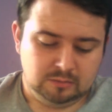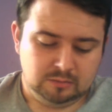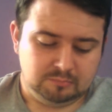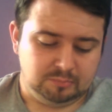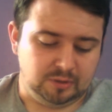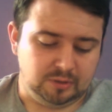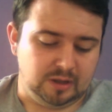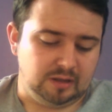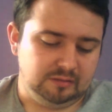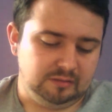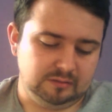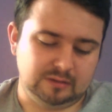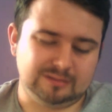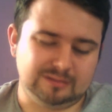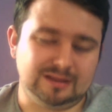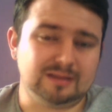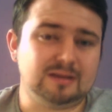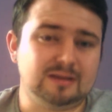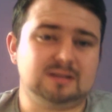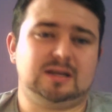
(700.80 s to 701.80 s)
But yeah,
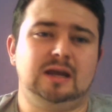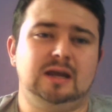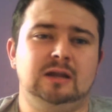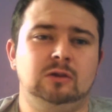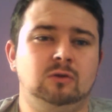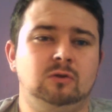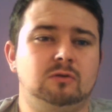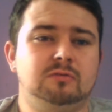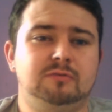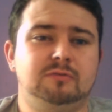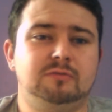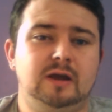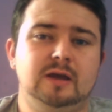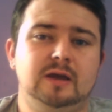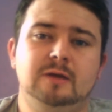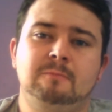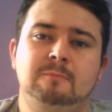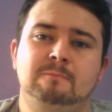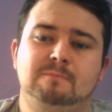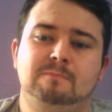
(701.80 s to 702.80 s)
that's kind of Law of
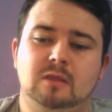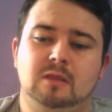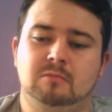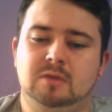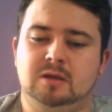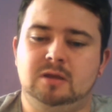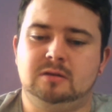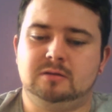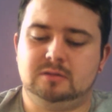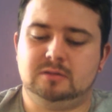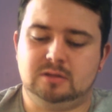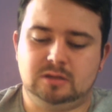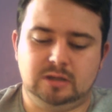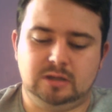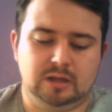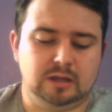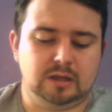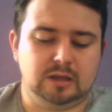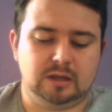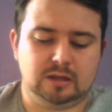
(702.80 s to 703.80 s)
Fire. I mean,
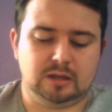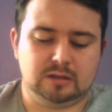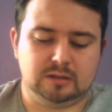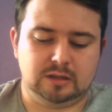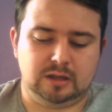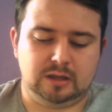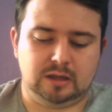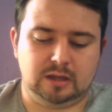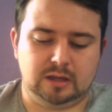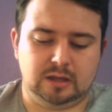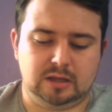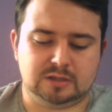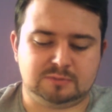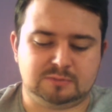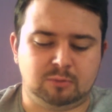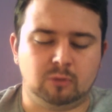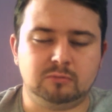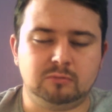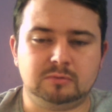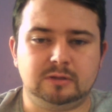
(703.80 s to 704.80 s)
it's
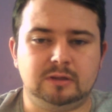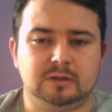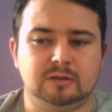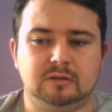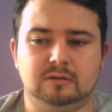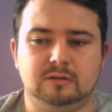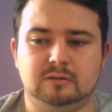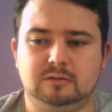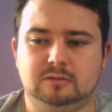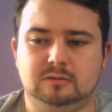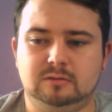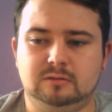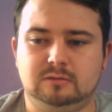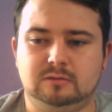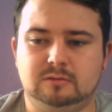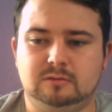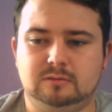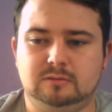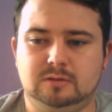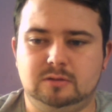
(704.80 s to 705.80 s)
probably the
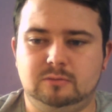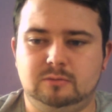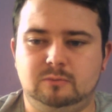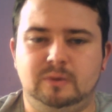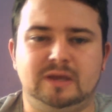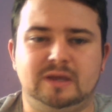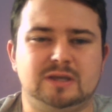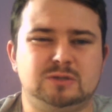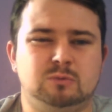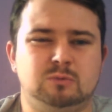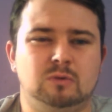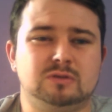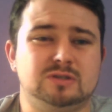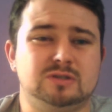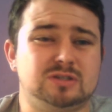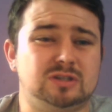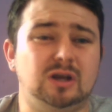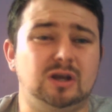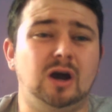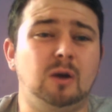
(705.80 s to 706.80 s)
weakest one to
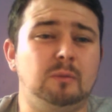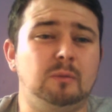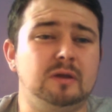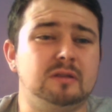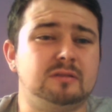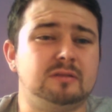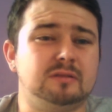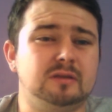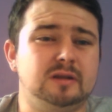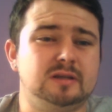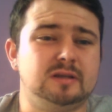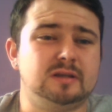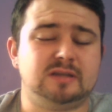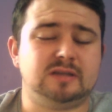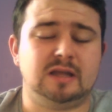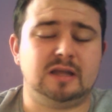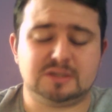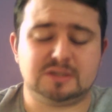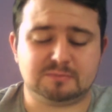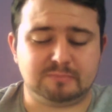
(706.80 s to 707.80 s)
start with, in a
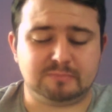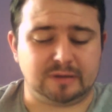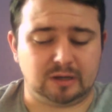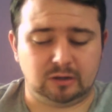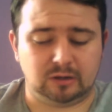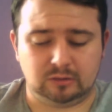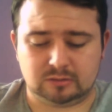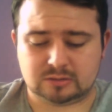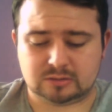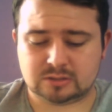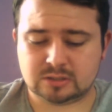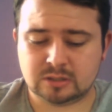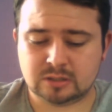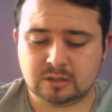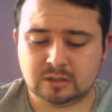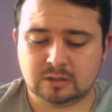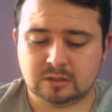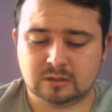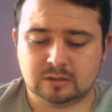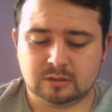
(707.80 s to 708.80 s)
sense, because
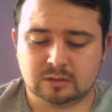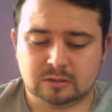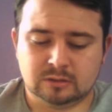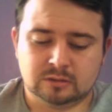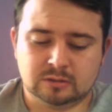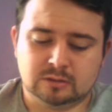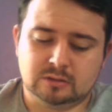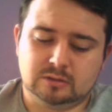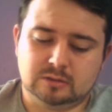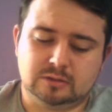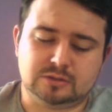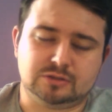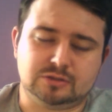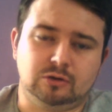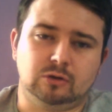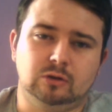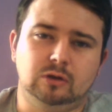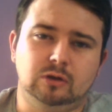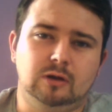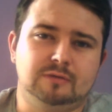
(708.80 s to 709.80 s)
there's
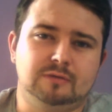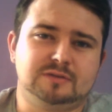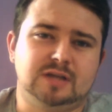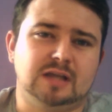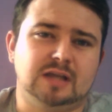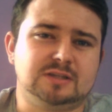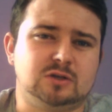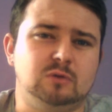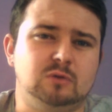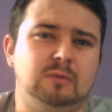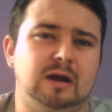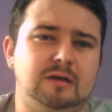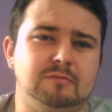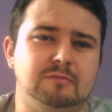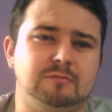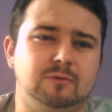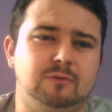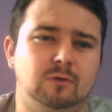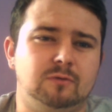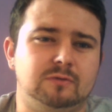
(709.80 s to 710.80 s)
not a lot of tactical back
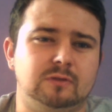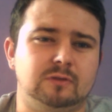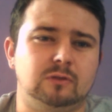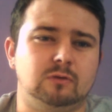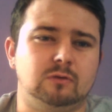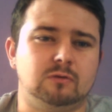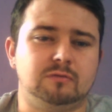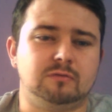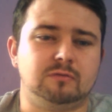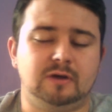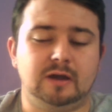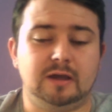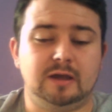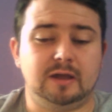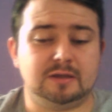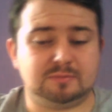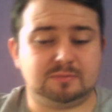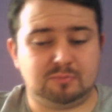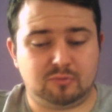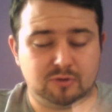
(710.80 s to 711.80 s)
and forth in the Law of Fire.
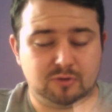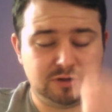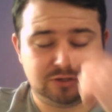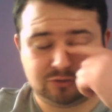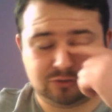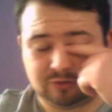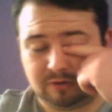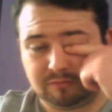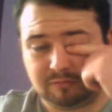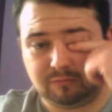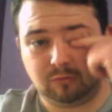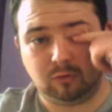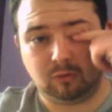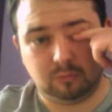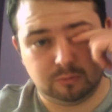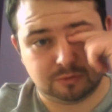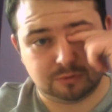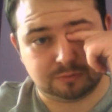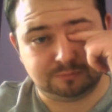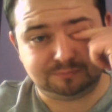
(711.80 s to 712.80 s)
It's pretty
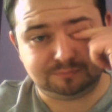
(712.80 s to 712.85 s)
straightforward.